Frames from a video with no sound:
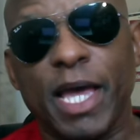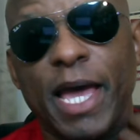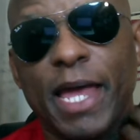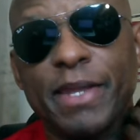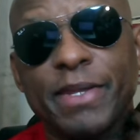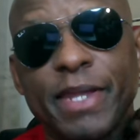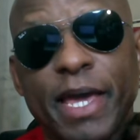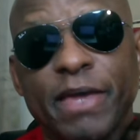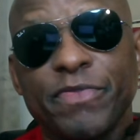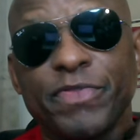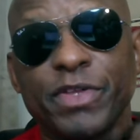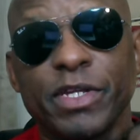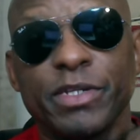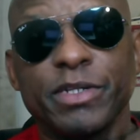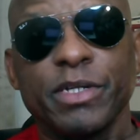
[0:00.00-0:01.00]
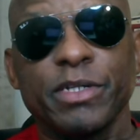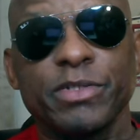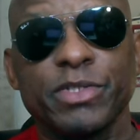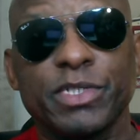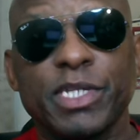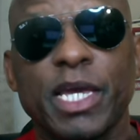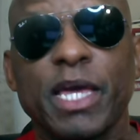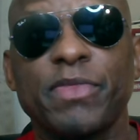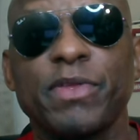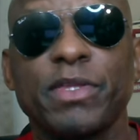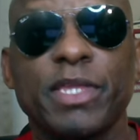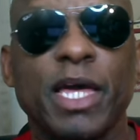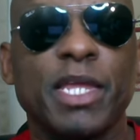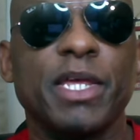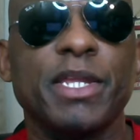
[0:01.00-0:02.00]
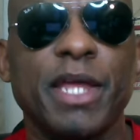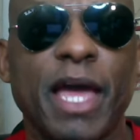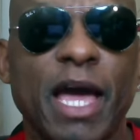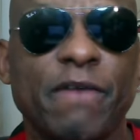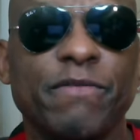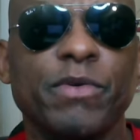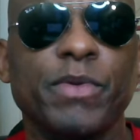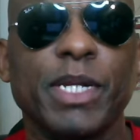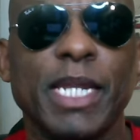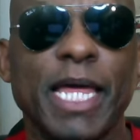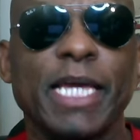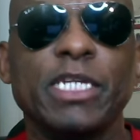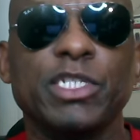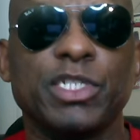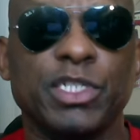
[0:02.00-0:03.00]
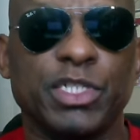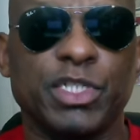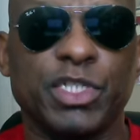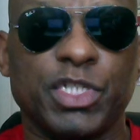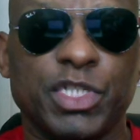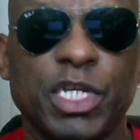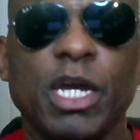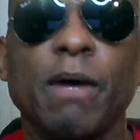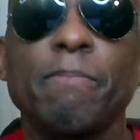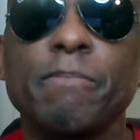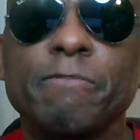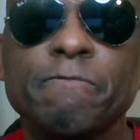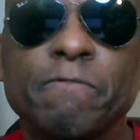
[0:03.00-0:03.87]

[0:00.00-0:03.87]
and Nathan said that they didn't have a relationship